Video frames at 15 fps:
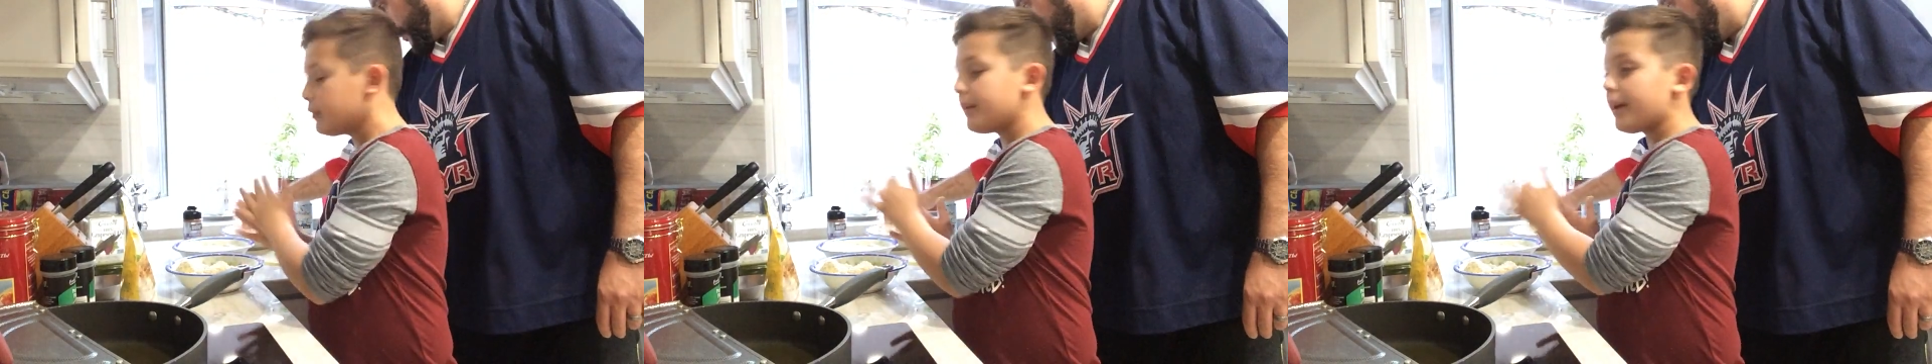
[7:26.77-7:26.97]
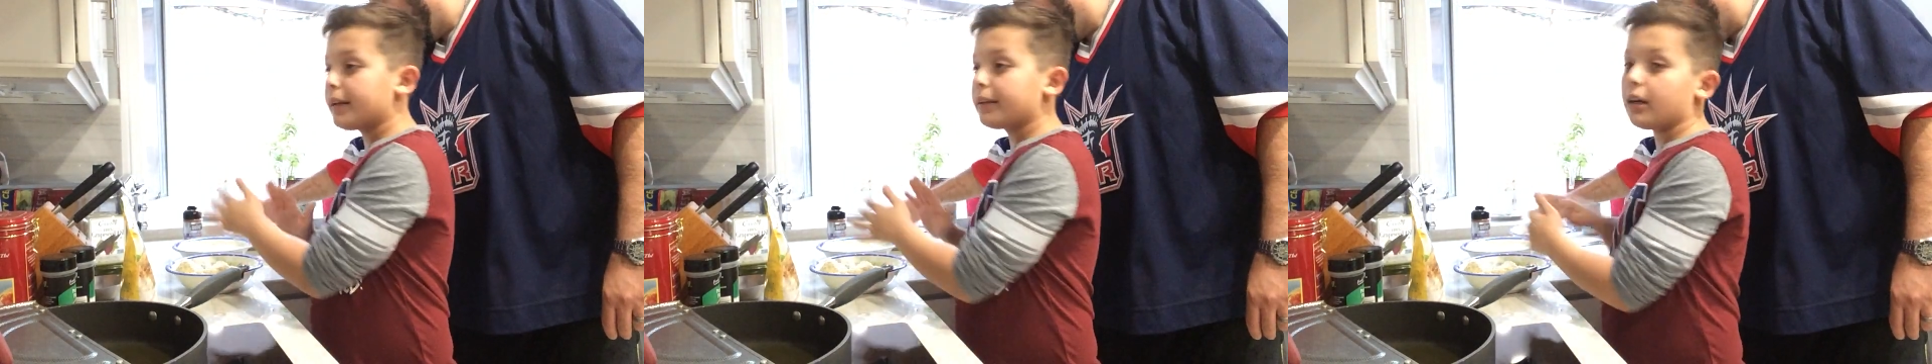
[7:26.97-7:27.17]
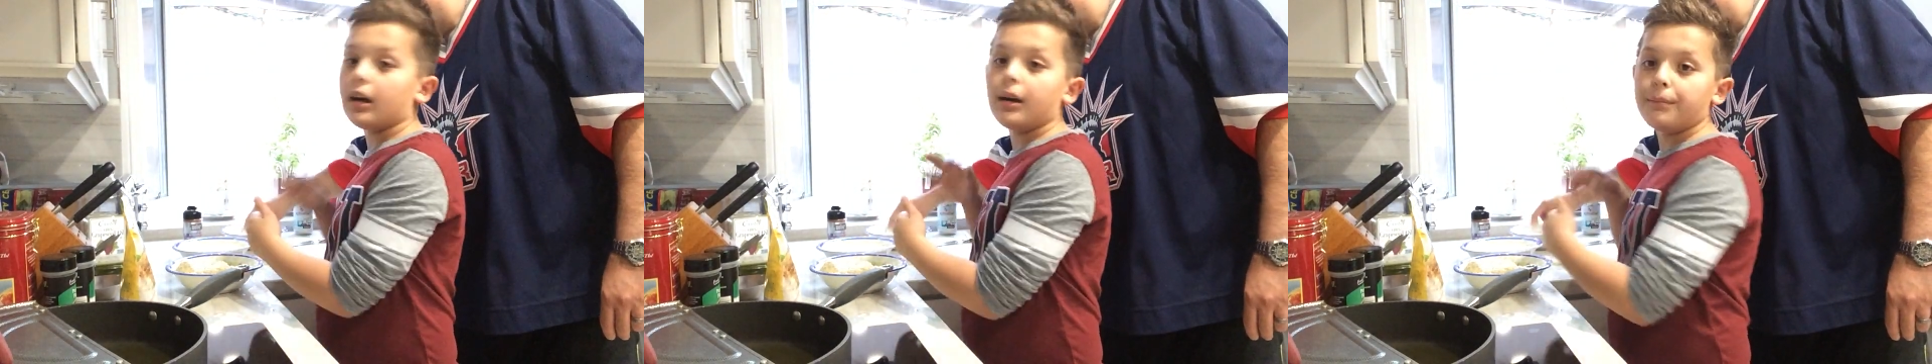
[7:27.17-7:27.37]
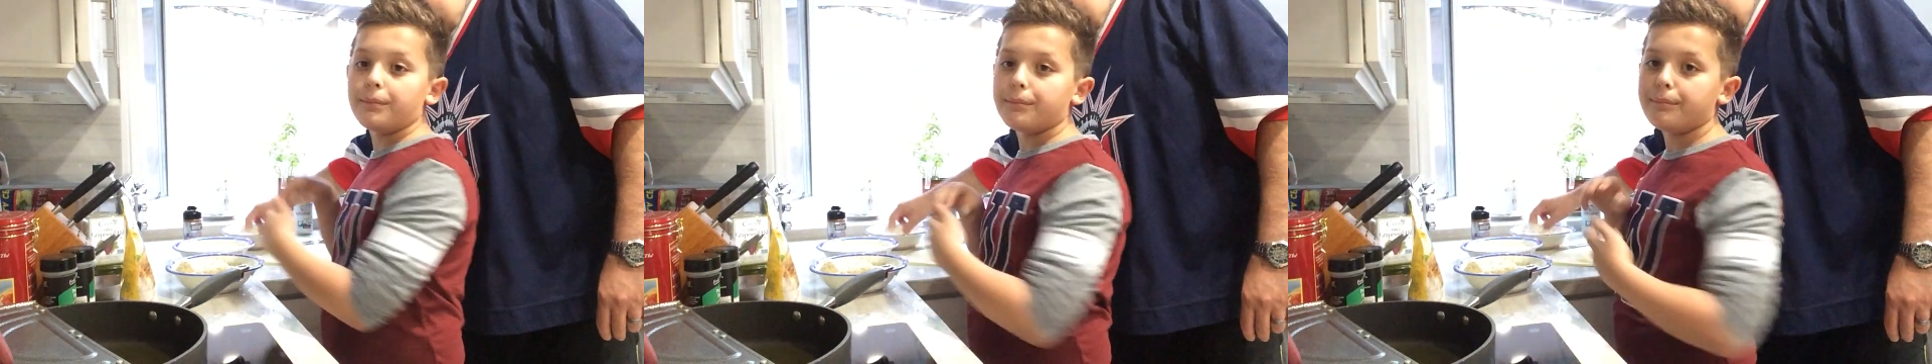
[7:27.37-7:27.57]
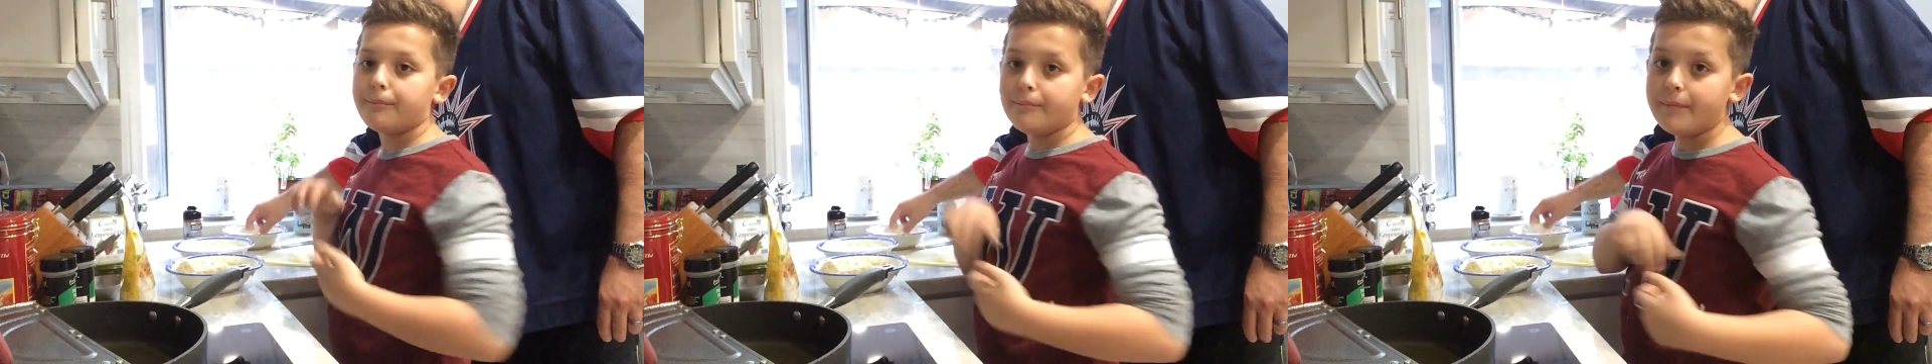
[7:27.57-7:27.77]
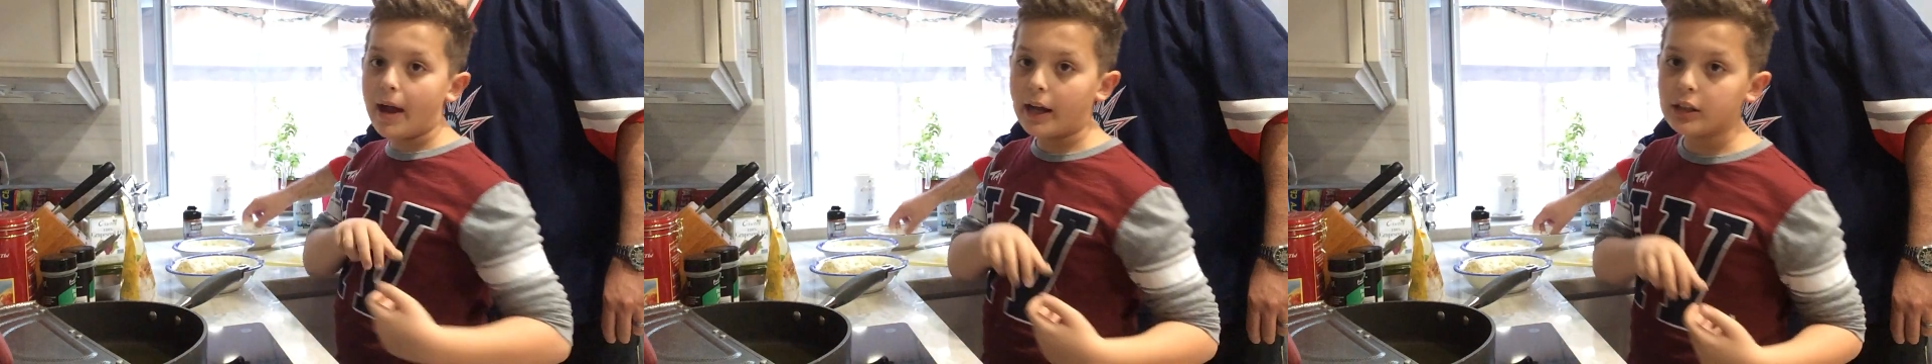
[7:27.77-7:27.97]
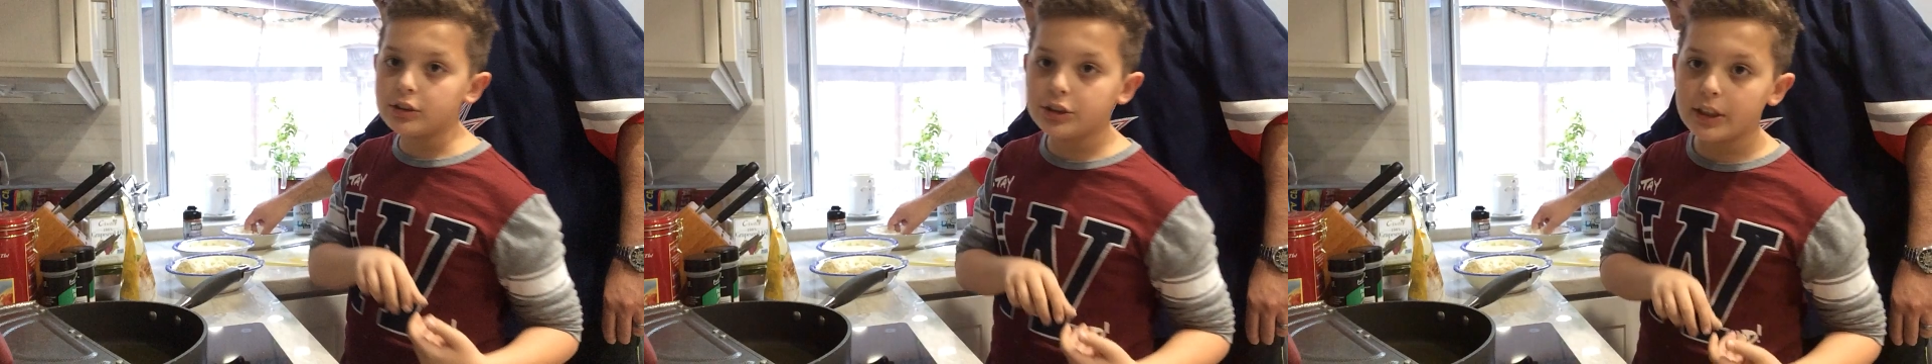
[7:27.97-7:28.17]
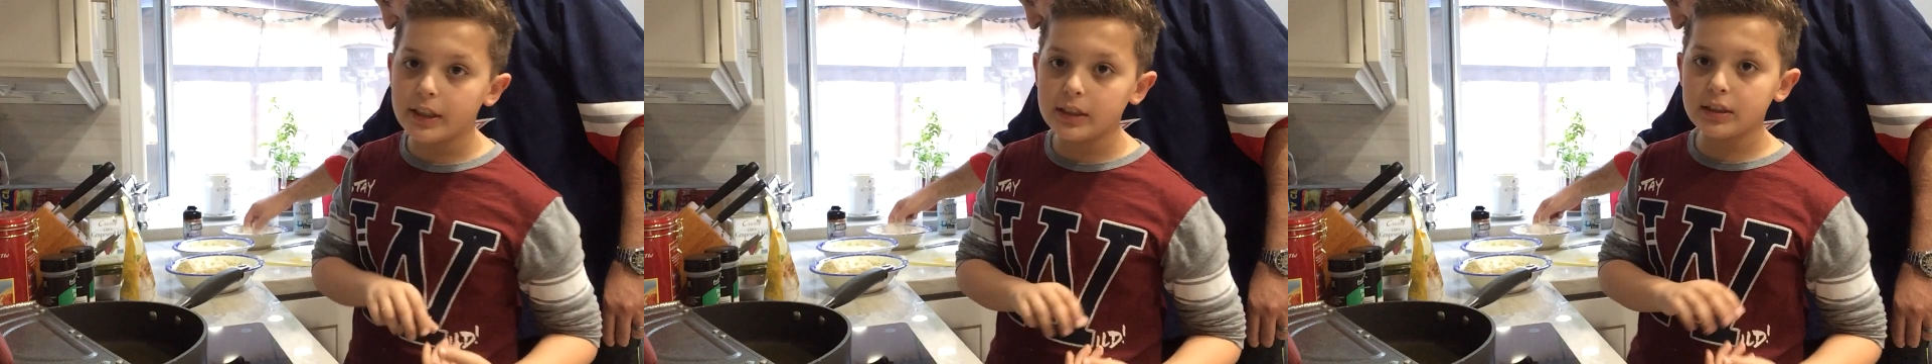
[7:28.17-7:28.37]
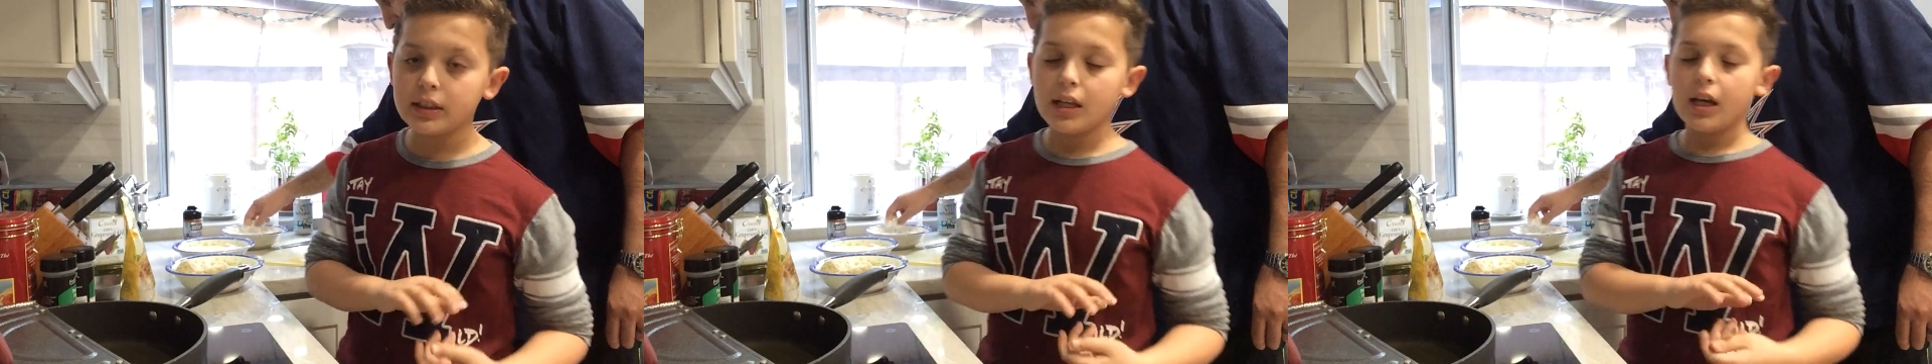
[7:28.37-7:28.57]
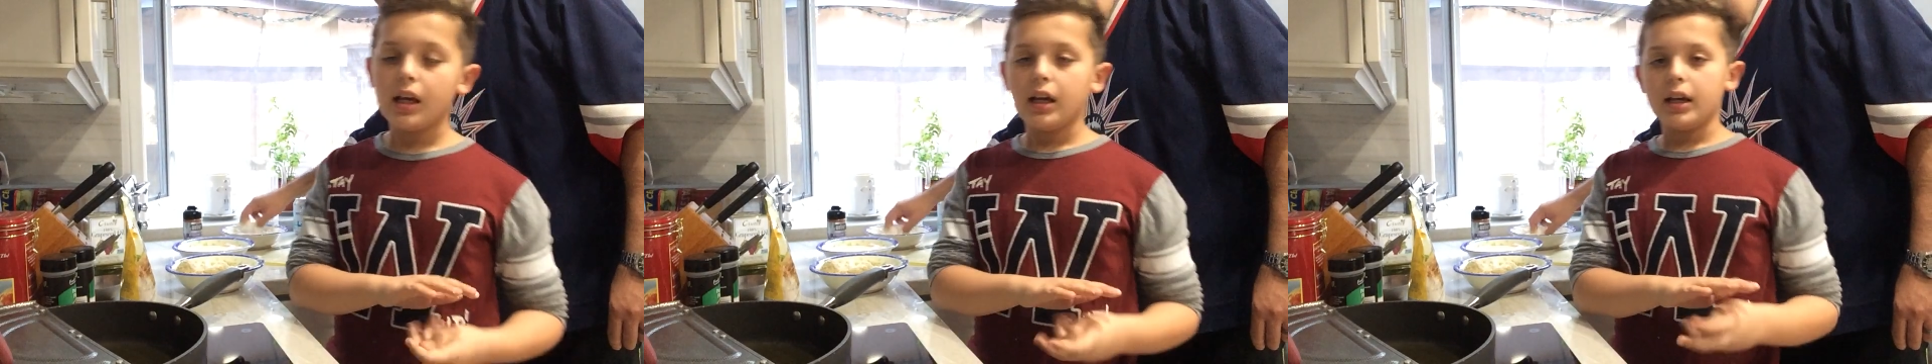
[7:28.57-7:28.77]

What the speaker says: you make mac and cheese,